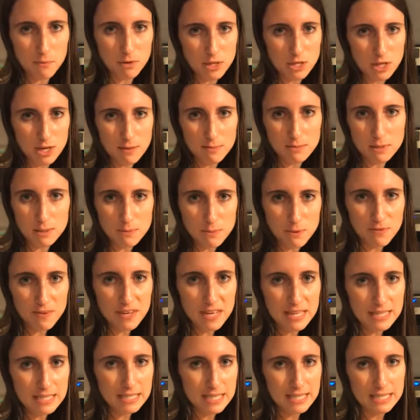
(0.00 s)
the Herbs de
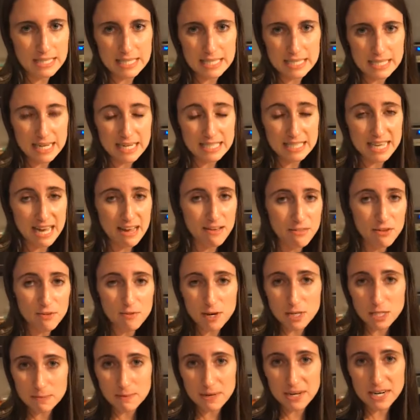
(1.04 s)
Provence because it does have the
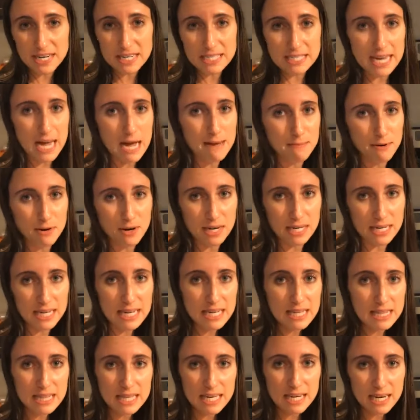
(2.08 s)
rosemary and thyme already
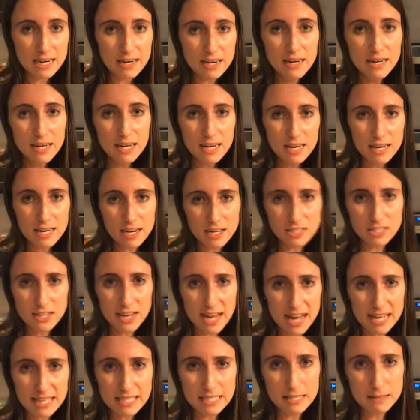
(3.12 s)
in there. It also
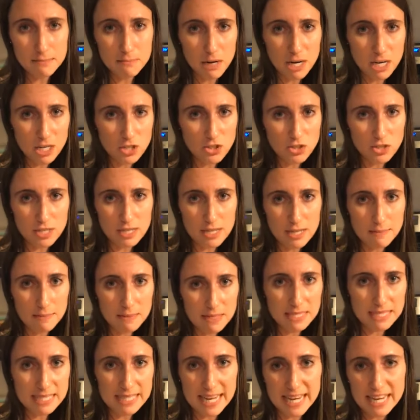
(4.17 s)
has some marjoram
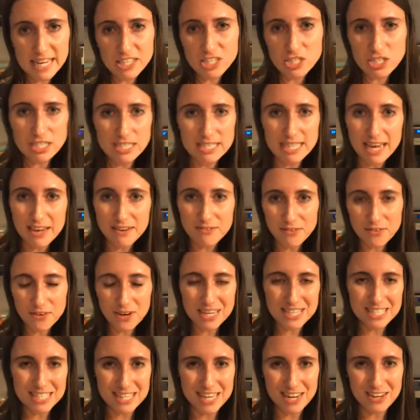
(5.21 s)
and sage and
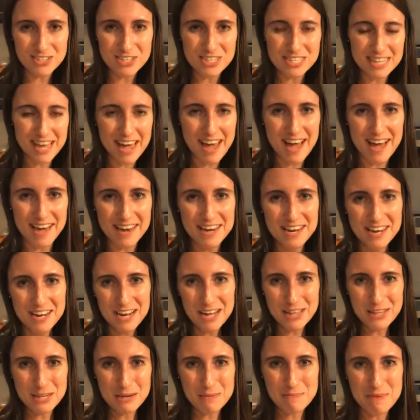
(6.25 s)
savory, so that'll just add
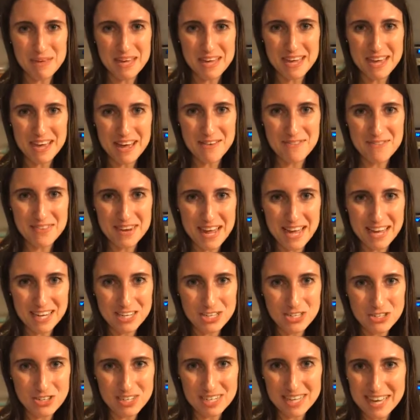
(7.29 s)
a little bit of an
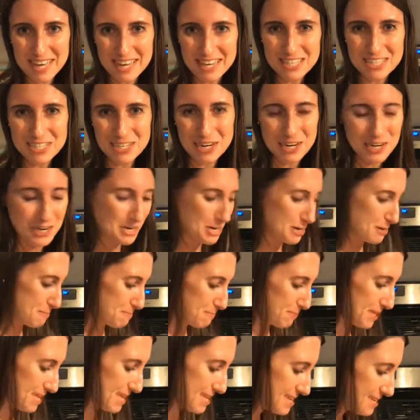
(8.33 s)
extra kick to our
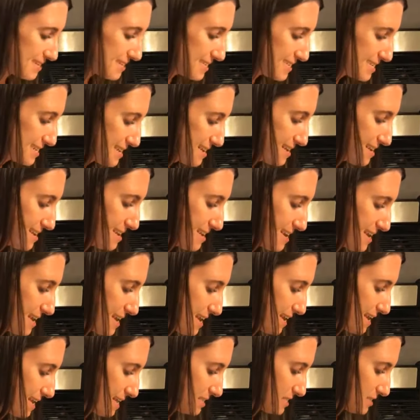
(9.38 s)
herb blend.
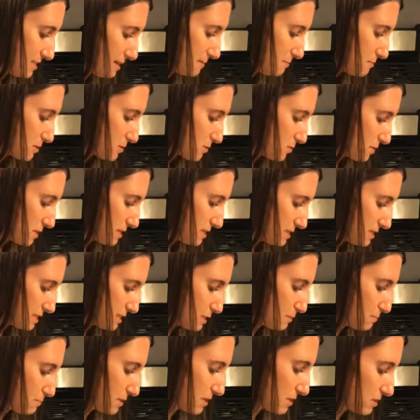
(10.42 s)
And so I'm just going to
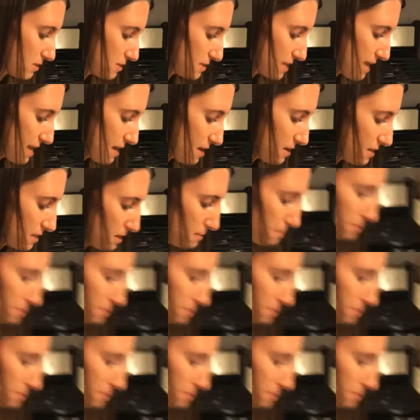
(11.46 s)
sprinkle that on